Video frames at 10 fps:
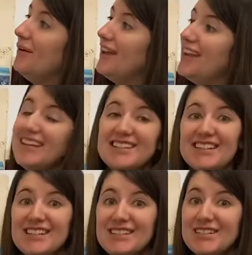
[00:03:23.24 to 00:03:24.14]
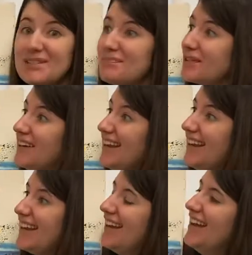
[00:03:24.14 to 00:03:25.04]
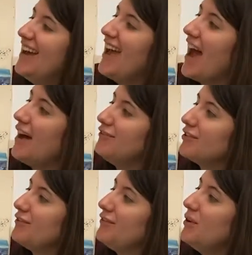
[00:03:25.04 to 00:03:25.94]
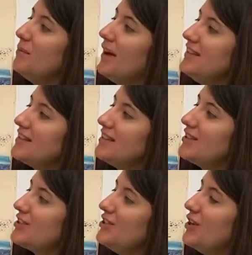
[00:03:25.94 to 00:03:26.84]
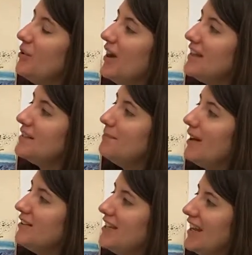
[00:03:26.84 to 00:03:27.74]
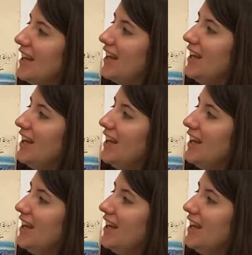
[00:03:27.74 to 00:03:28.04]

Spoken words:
it is spring. After a few months, the snow has melted.